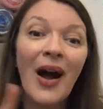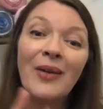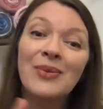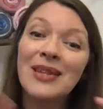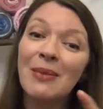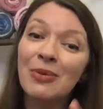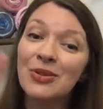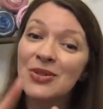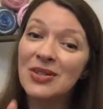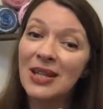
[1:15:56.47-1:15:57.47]
I was able
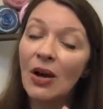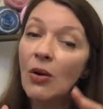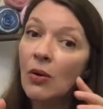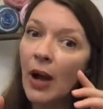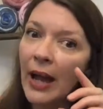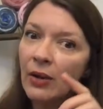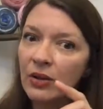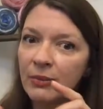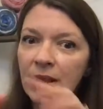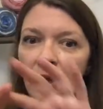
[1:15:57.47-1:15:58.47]
to see, oh, hang on
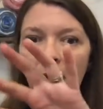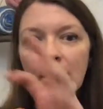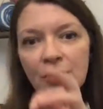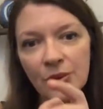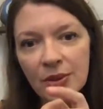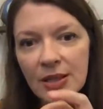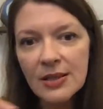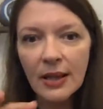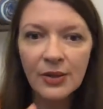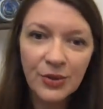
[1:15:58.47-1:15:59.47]
a minute, I can do this,
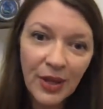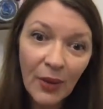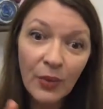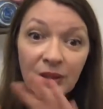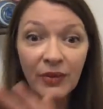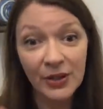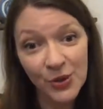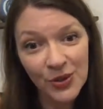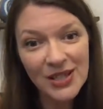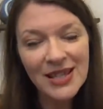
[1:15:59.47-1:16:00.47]
I can do that. What if I
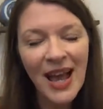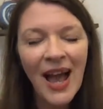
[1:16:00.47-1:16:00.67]
do this?